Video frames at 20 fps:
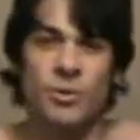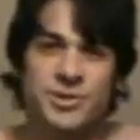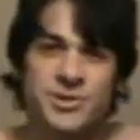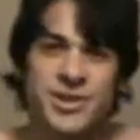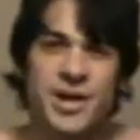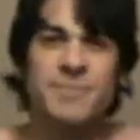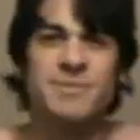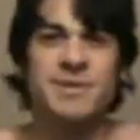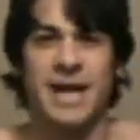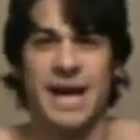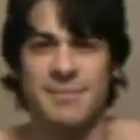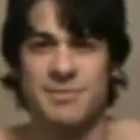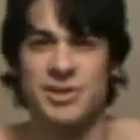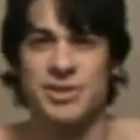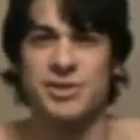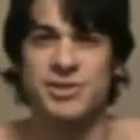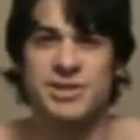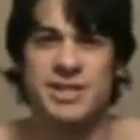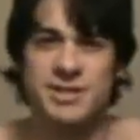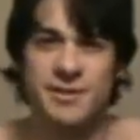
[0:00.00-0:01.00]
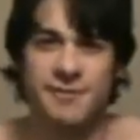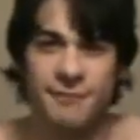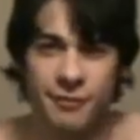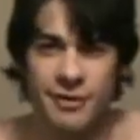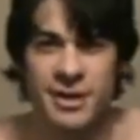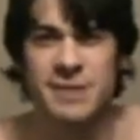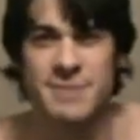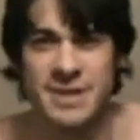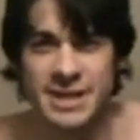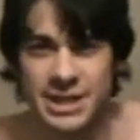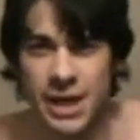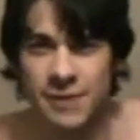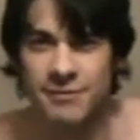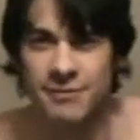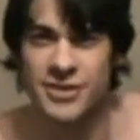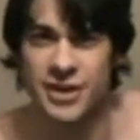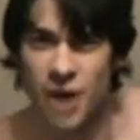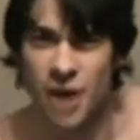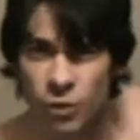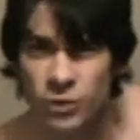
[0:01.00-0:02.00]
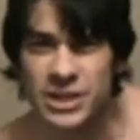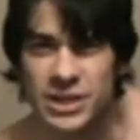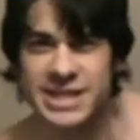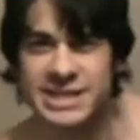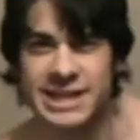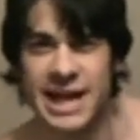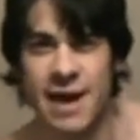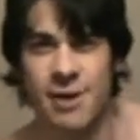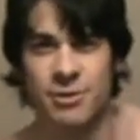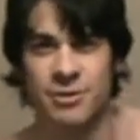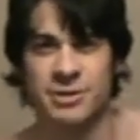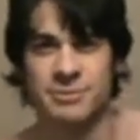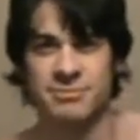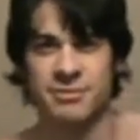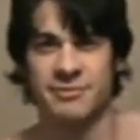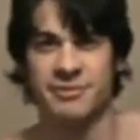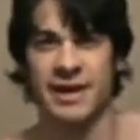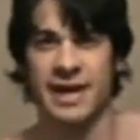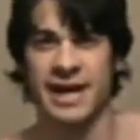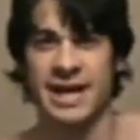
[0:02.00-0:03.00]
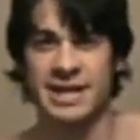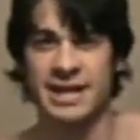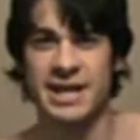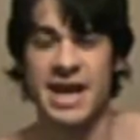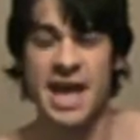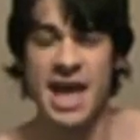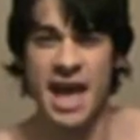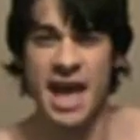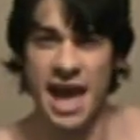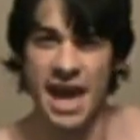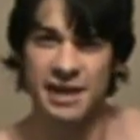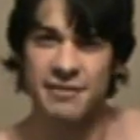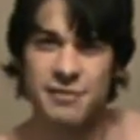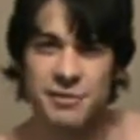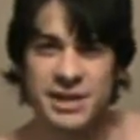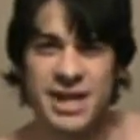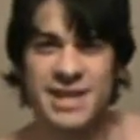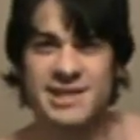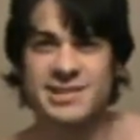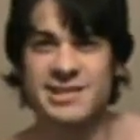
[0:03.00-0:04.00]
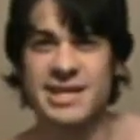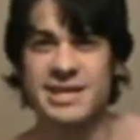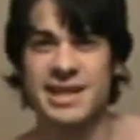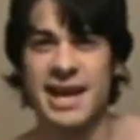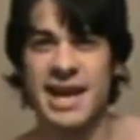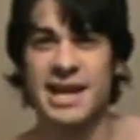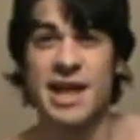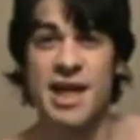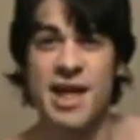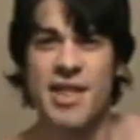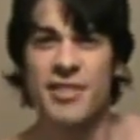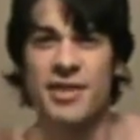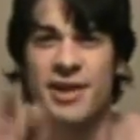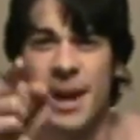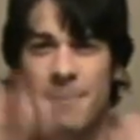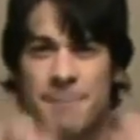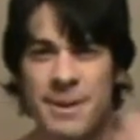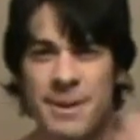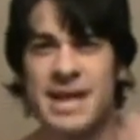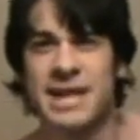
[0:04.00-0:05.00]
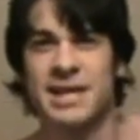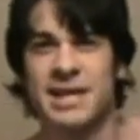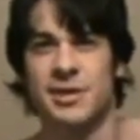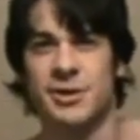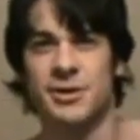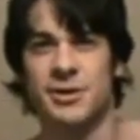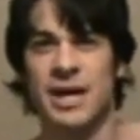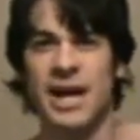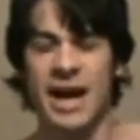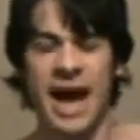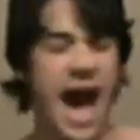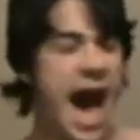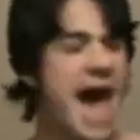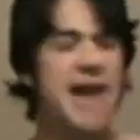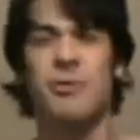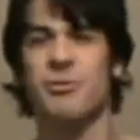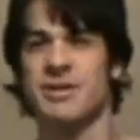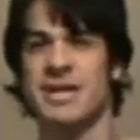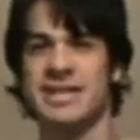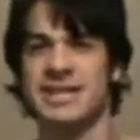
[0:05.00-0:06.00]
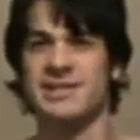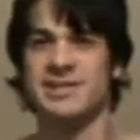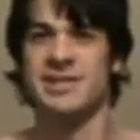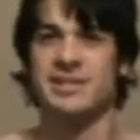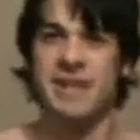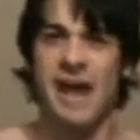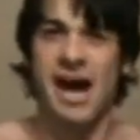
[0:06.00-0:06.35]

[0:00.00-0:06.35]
Well, sometimes you see the freedom and comfort that only a towel can provide. And if you can't see that, then I pity you. I don't need this